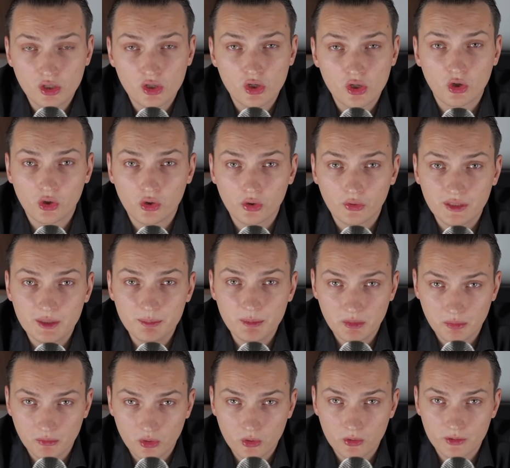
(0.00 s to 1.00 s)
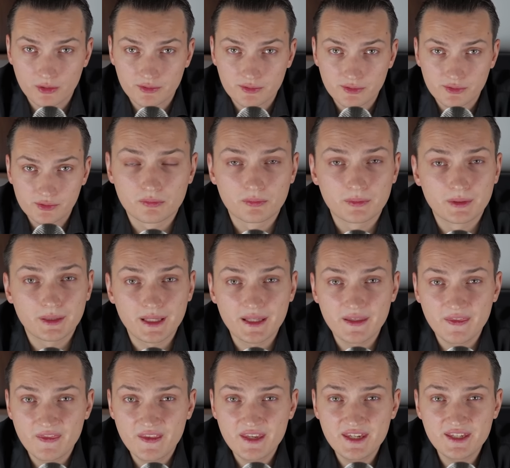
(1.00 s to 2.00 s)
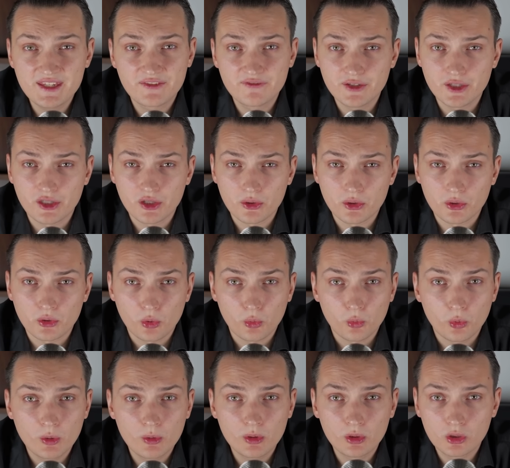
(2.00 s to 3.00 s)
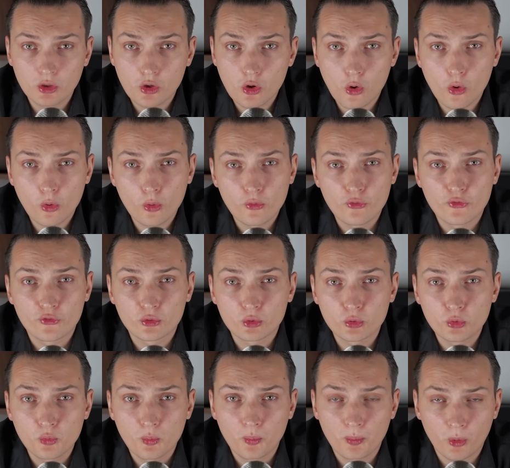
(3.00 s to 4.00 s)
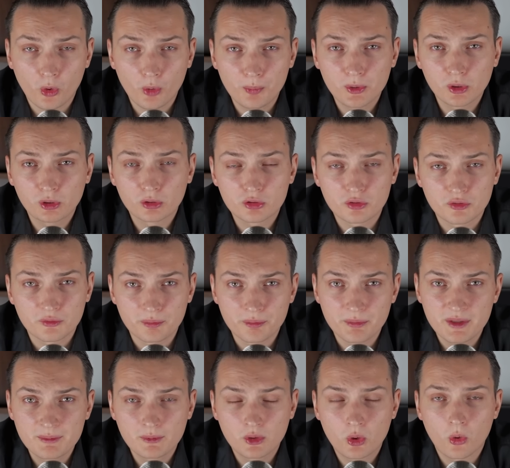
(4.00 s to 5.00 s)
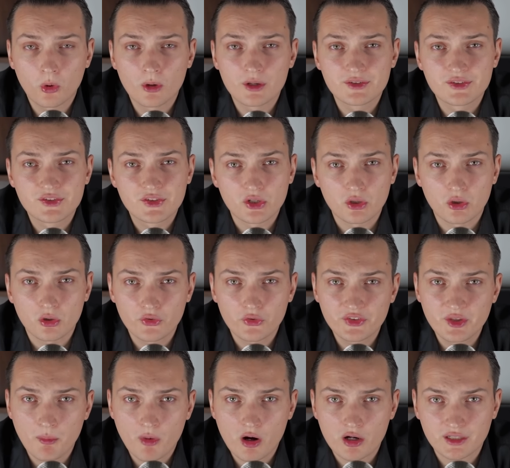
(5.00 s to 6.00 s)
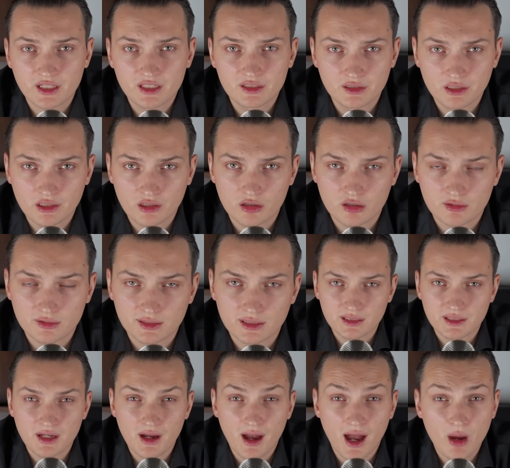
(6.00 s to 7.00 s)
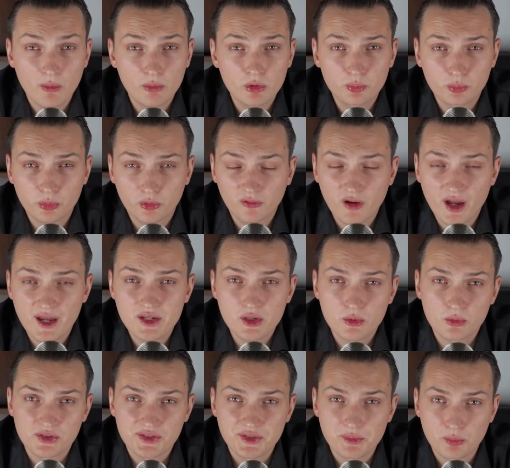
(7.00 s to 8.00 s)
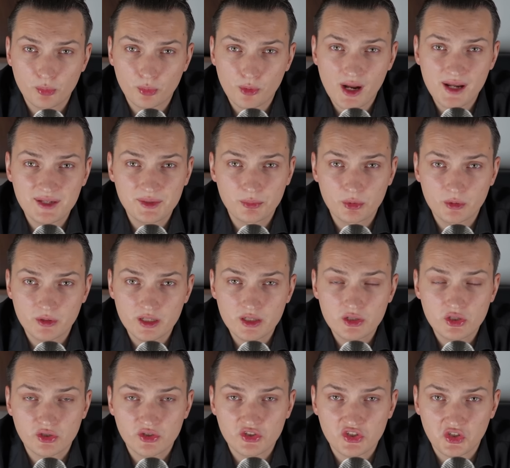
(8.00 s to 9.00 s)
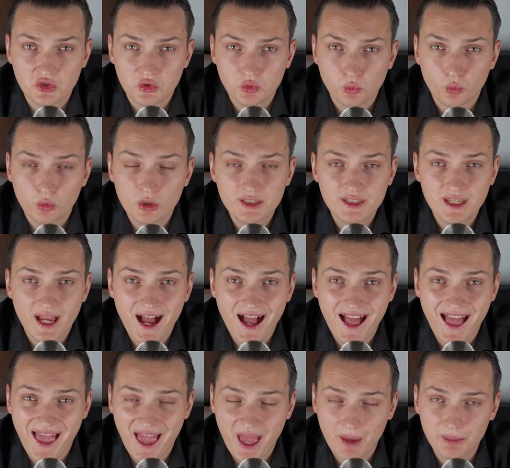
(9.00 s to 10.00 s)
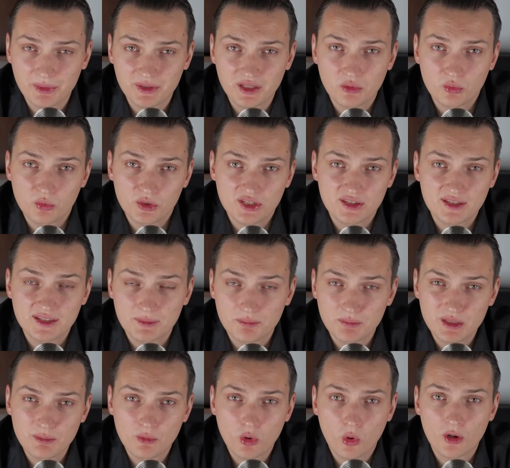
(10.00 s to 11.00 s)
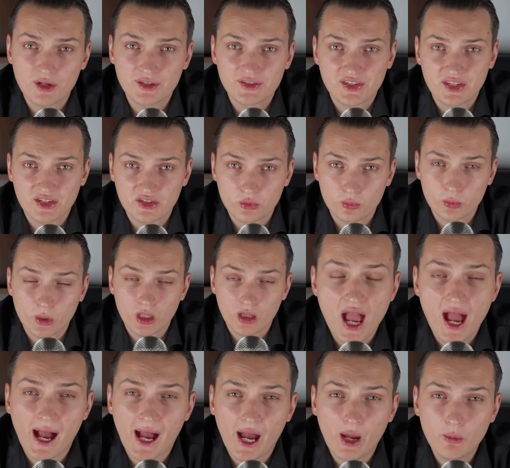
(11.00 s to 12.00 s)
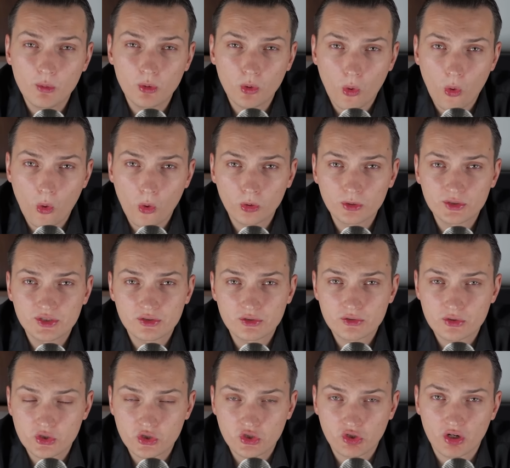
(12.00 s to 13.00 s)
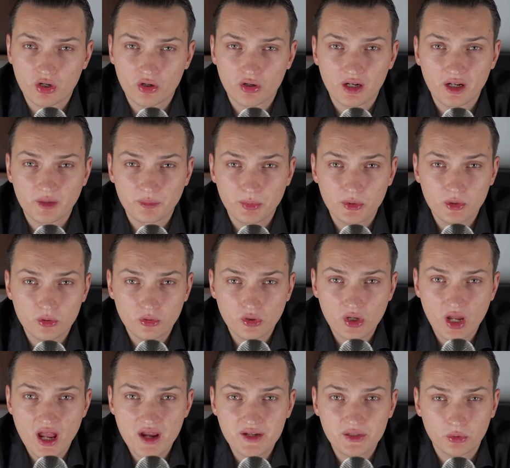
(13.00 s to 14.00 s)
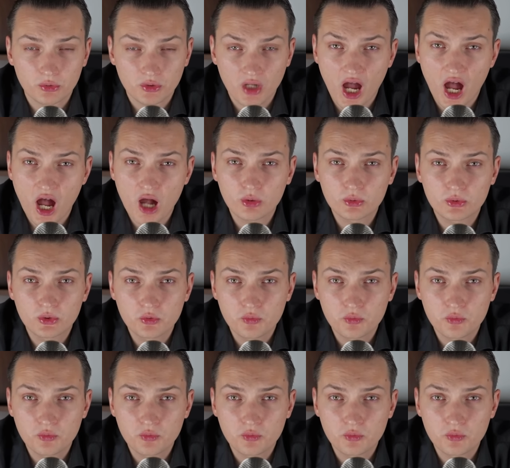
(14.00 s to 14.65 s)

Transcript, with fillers: on the meme coins. In this video, we will go through popular meme coins on the market currently. I will provide you with the price predictions and what are happening with these meme coins as well. I will also share a pure guide on how to